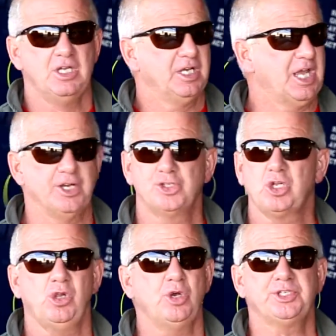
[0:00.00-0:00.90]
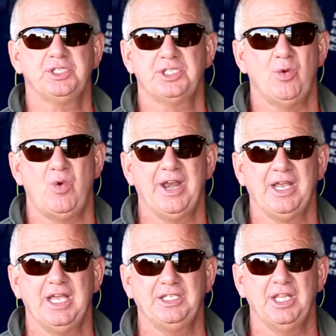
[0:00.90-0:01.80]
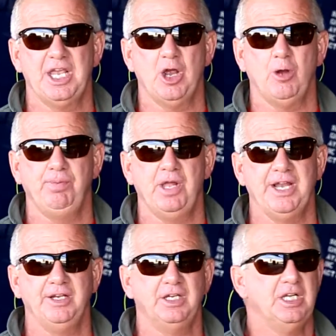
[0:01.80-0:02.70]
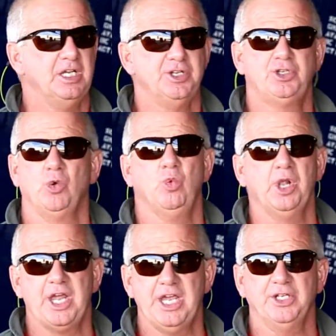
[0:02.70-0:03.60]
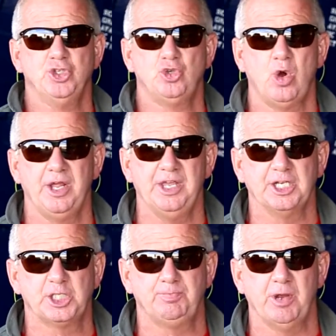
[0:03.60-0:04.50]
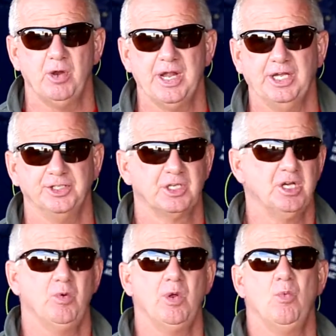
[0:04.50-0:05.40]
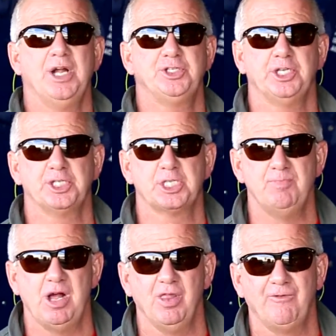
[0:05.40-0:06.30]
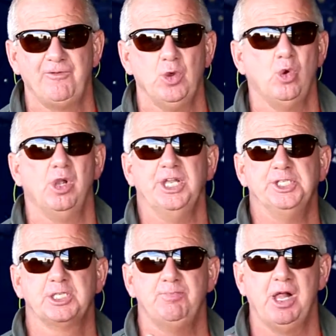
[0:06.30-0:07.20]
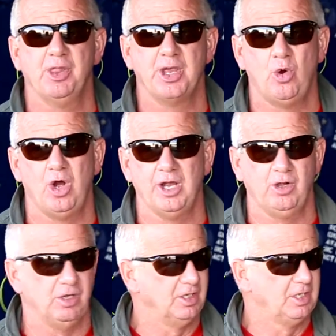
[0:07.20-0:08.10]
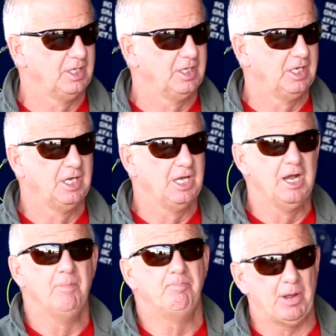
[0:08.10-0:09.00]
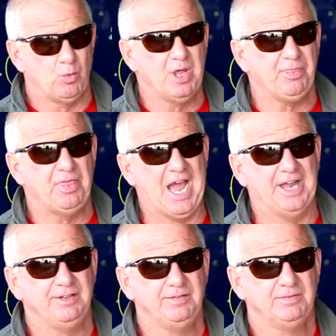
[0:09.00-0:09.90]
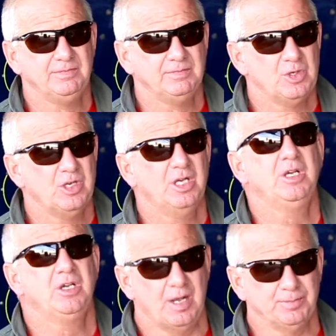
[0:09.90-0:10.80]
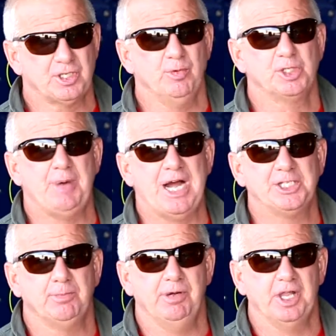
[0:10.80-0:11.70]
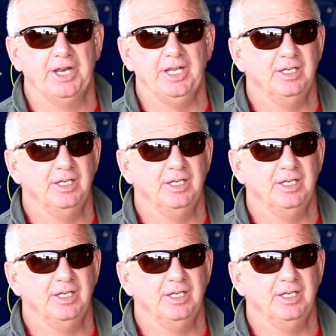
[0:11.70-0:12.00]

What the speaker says: get as close as they want to get to the airplane to really enjoy the experience. We want you to smell the fuel and smell the oil. But with that comes some responsibility.